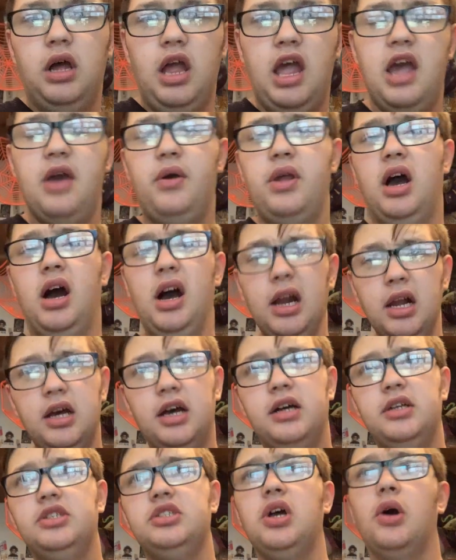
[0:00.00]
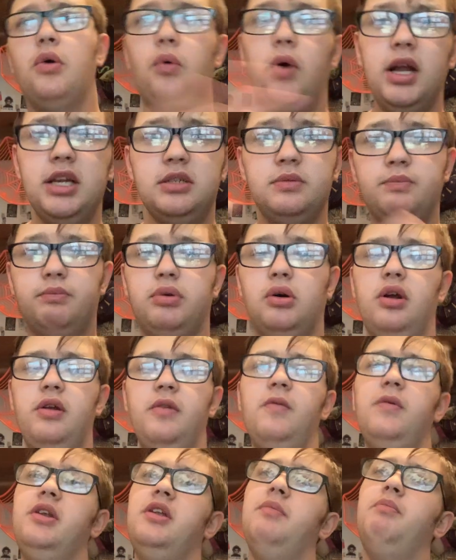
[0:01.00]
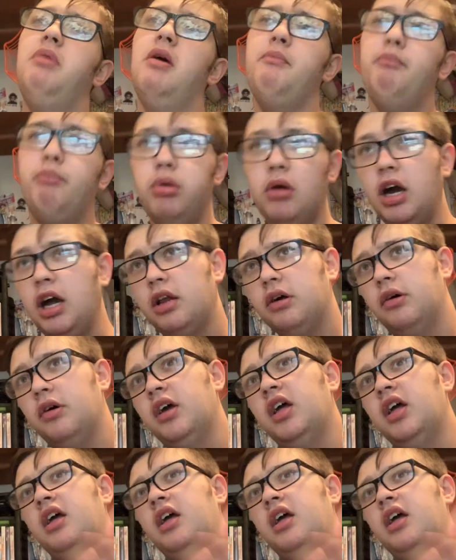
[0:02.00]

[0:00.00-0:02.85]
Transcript: Ariana, so let's to him into Big Bottle.